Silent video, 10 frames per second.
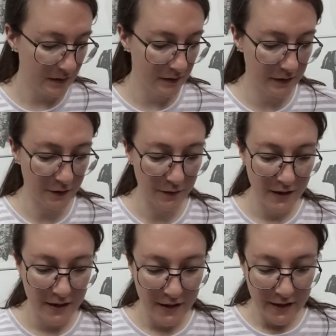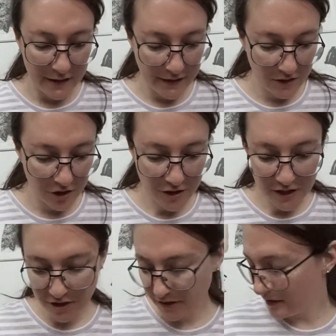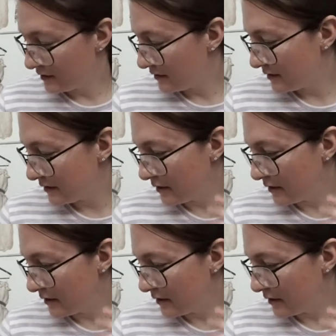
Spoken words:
So, the instructions,